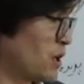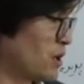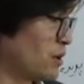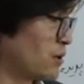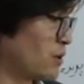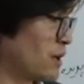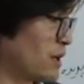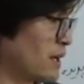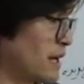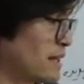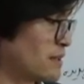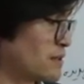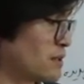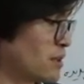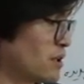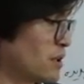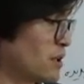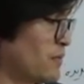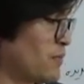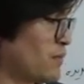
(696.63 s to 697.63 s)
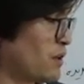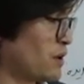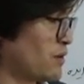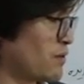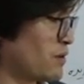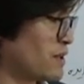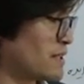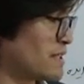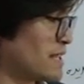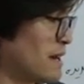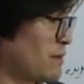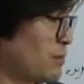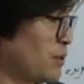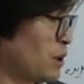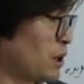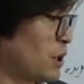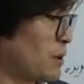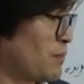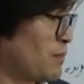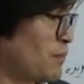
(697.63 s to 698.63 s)
You can answer. For
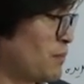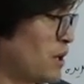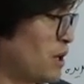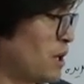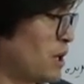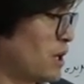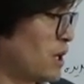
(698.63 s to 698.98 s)
example,